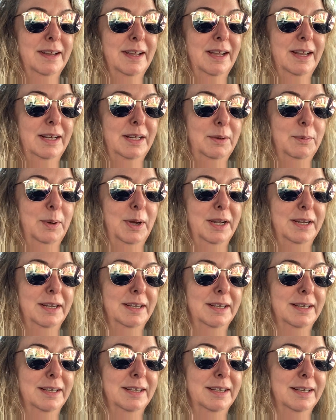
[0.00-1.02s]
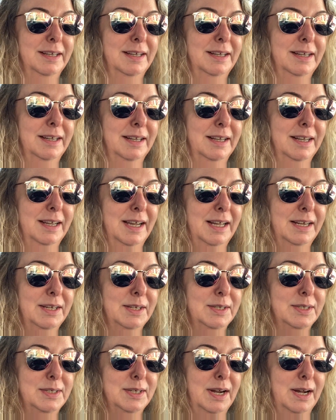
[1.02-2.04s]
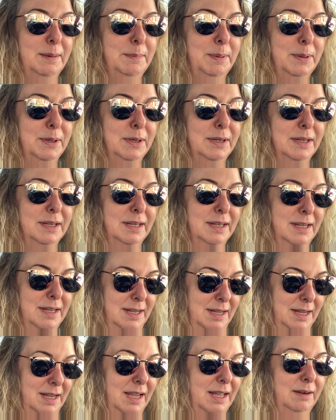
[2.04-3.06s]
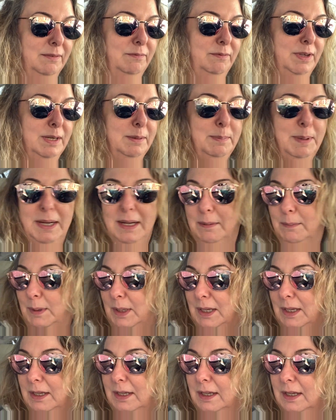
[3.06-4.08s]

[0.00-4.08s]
Anyway, had to stop and feed Bambi